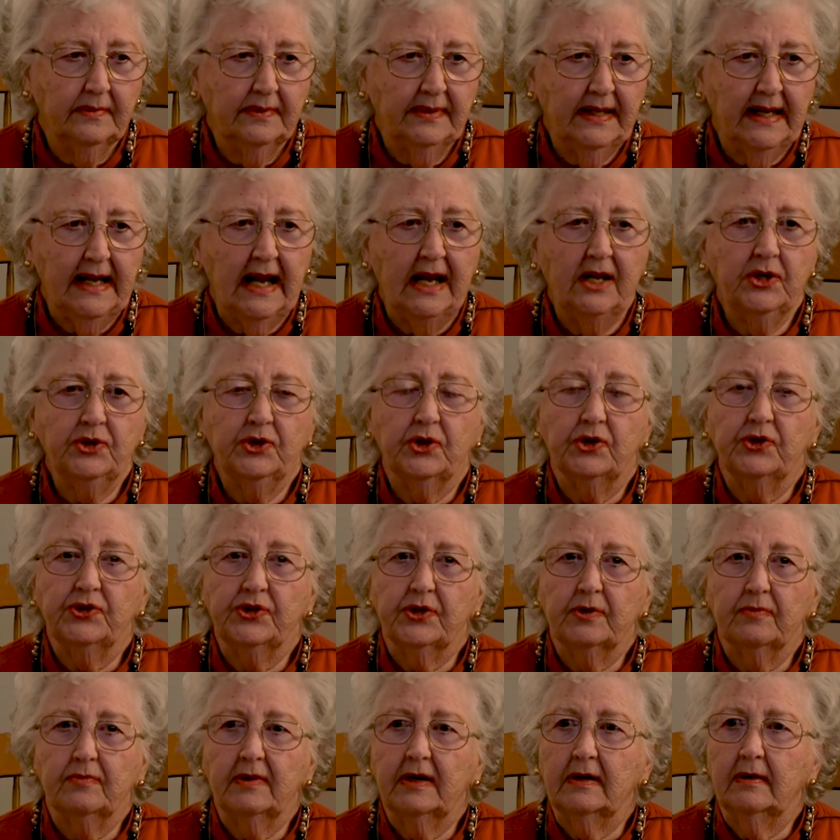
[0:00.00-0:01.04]
the angels
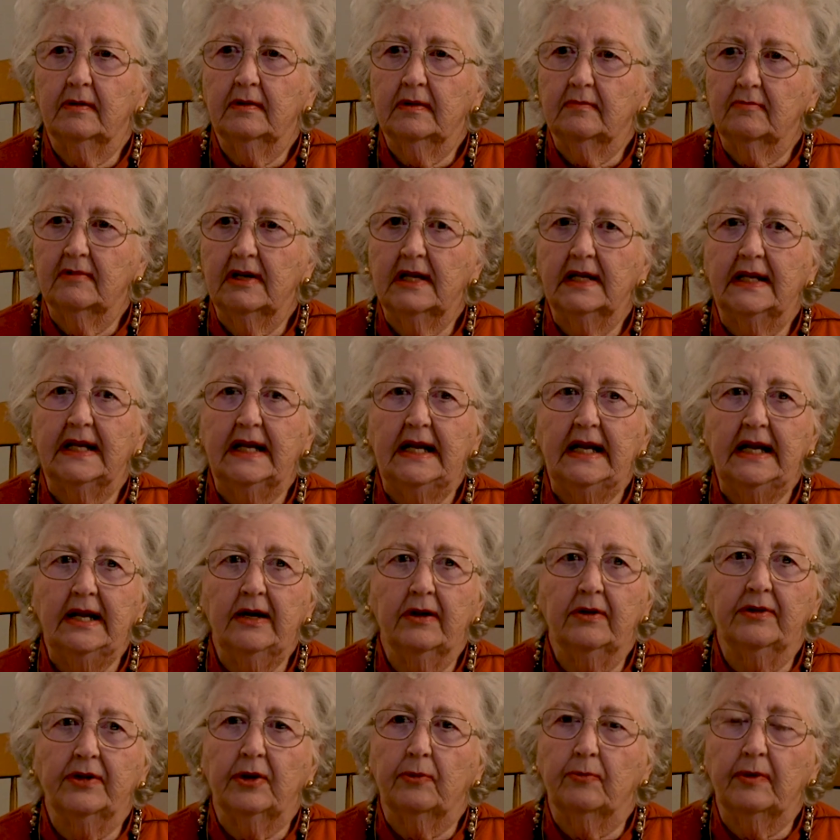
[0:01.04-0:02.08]
are really
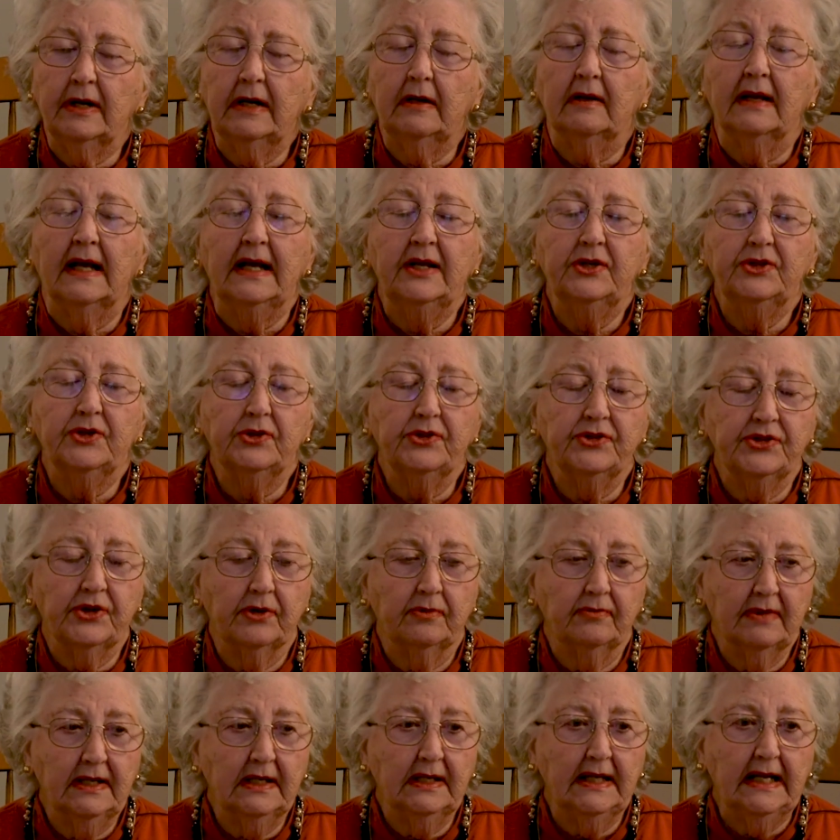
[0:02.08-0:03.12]
here, the real angels are
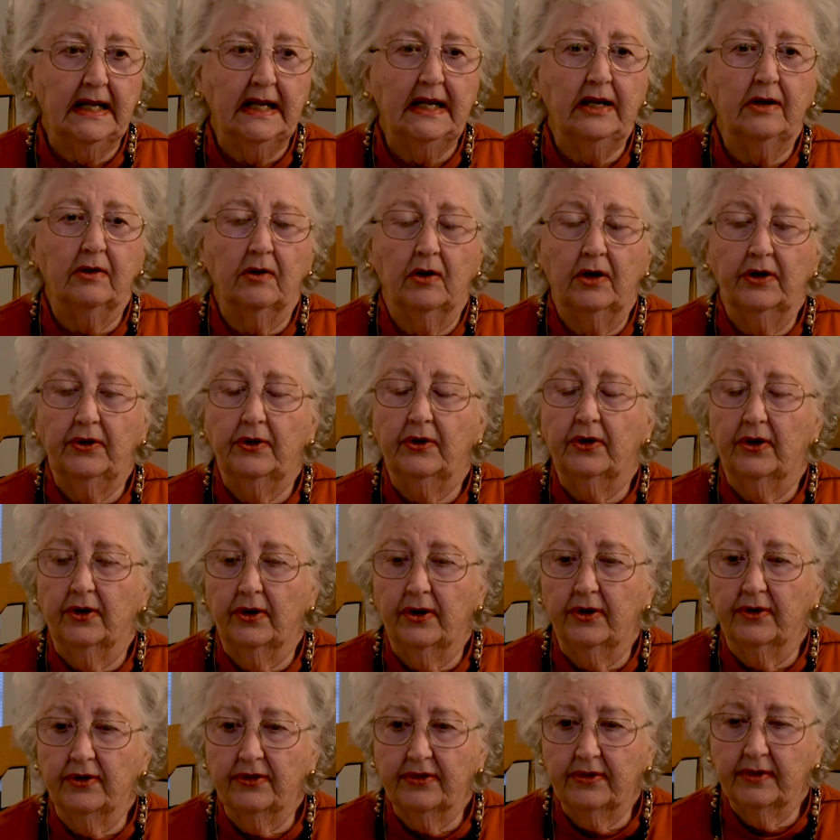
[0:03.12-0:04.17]
really here on
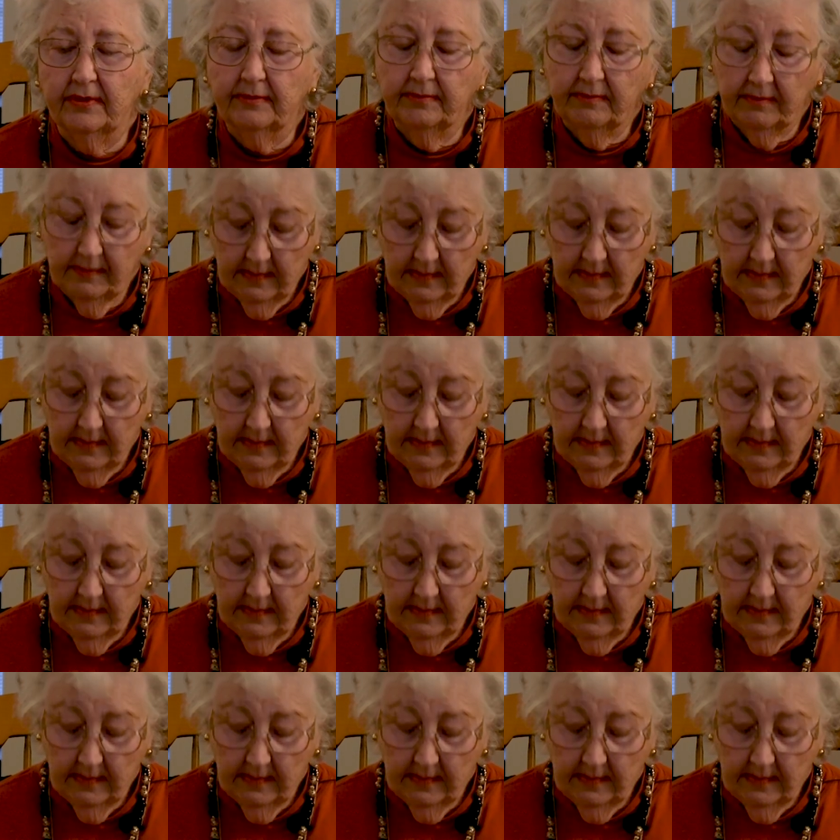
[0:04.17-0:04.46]
earth.